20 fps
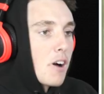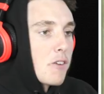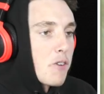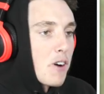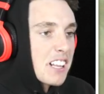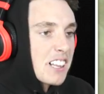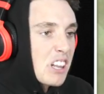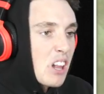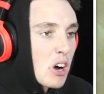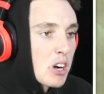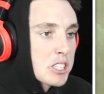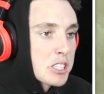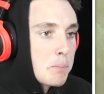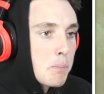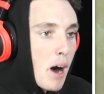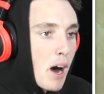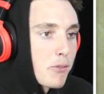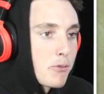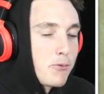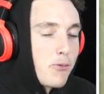I've unlocked
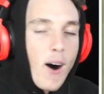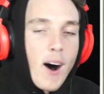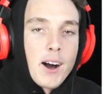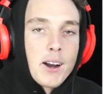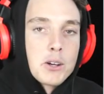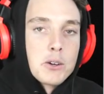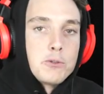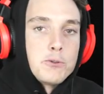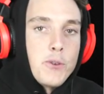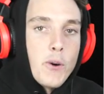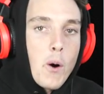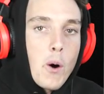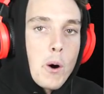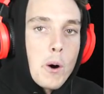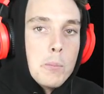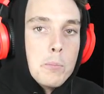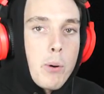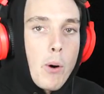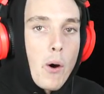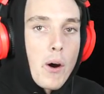my final form,